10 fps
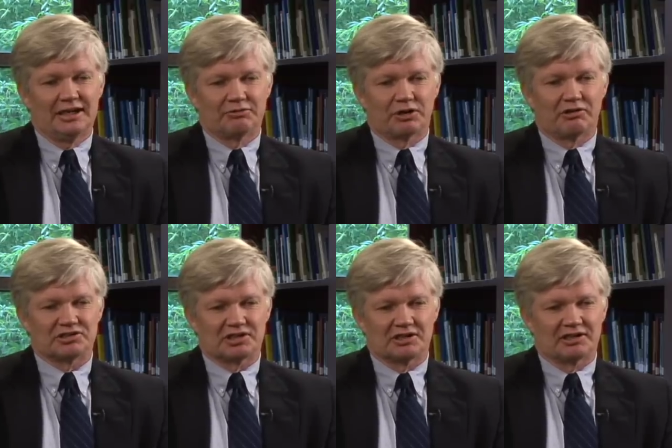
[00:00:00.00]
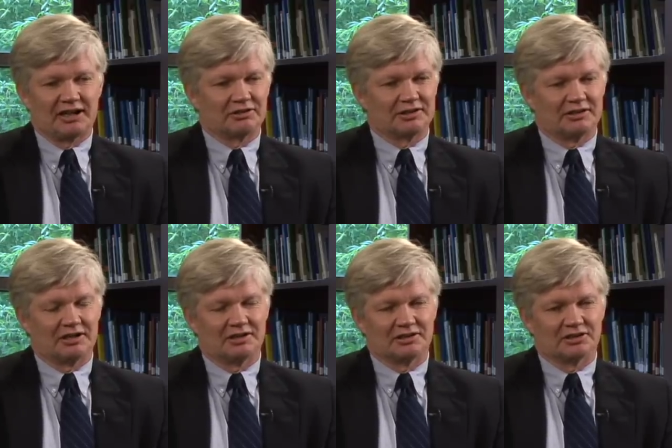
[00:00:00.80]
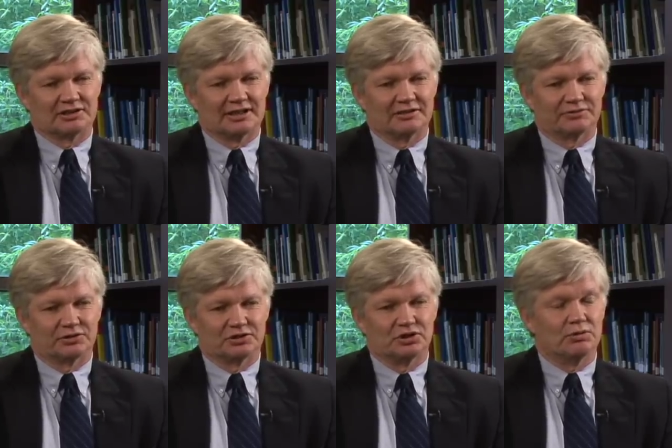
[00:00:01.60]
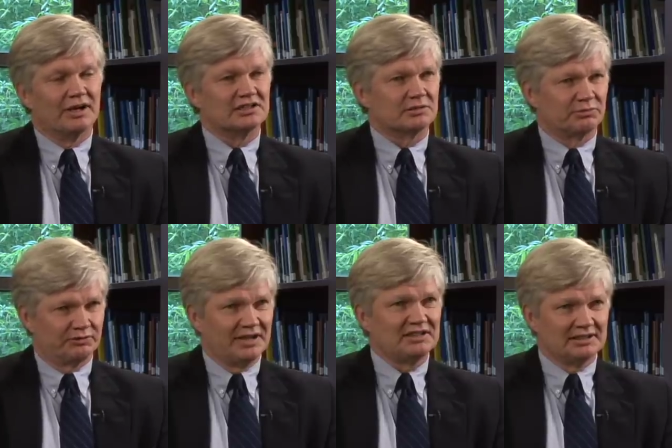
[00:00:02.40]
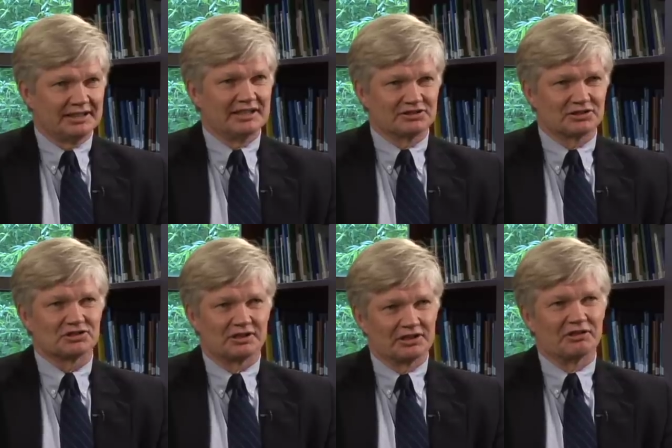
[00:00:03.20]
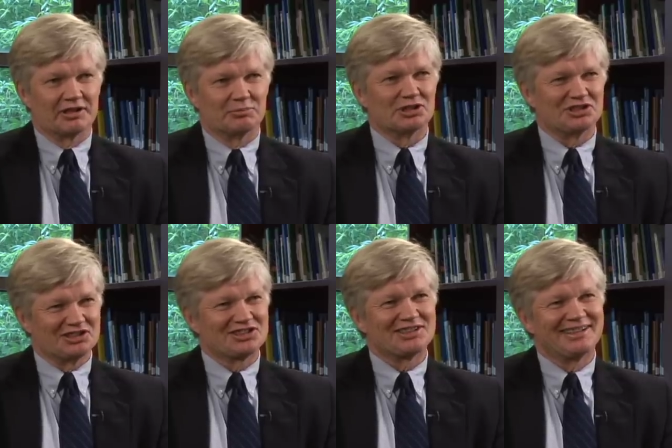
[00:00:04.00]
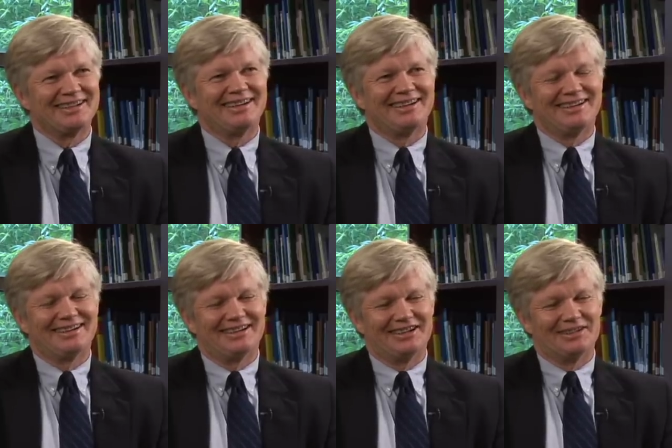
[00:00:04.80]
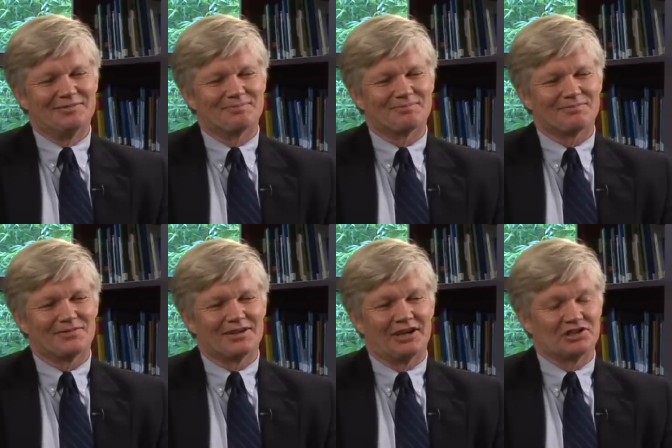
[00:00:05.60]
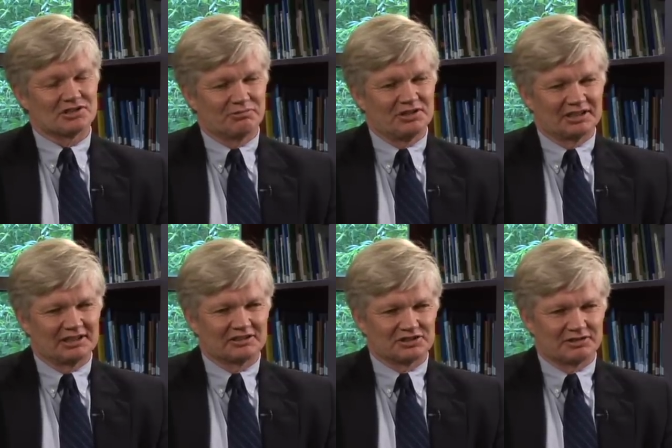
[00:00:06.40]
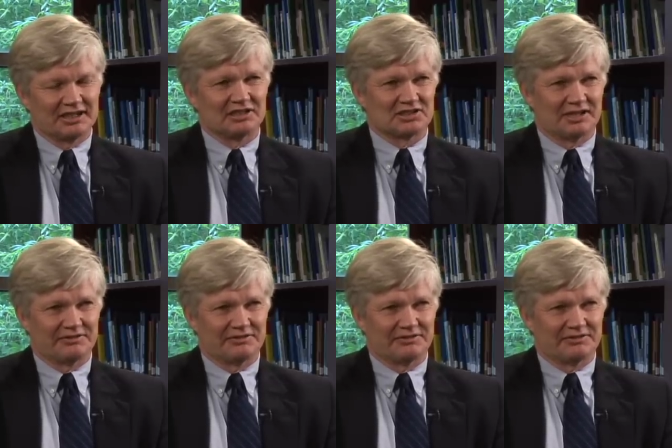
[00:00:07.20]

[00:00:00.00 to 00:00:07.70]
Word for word: And we're always on the, out, on the lookout for new ways of preventing cancer so I can go out of business. Um, I also run the clinical trials